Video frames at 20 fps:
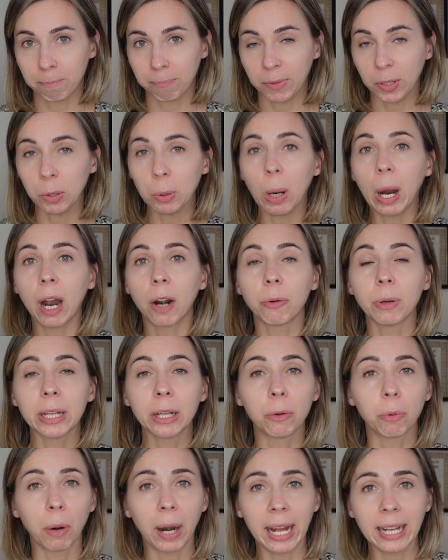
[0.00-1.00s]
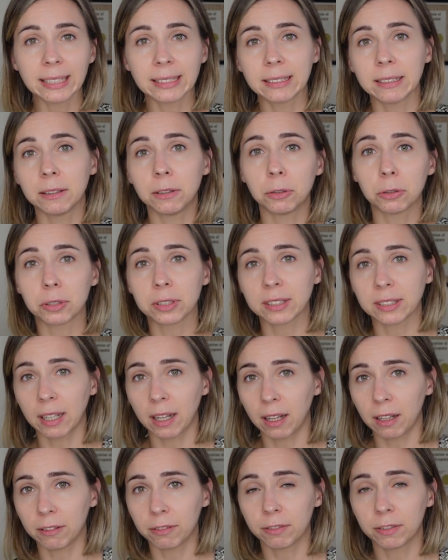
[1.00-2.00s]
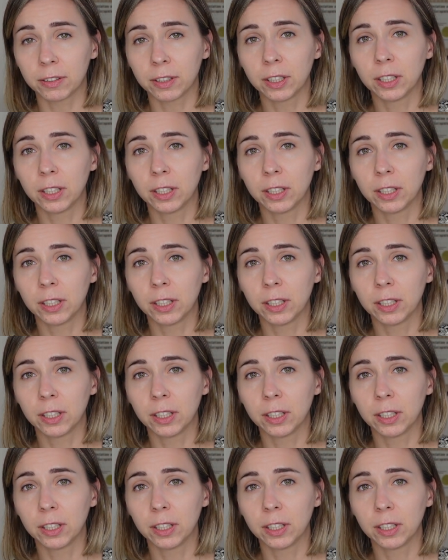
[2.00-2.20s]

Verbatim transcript: you are regressing yourself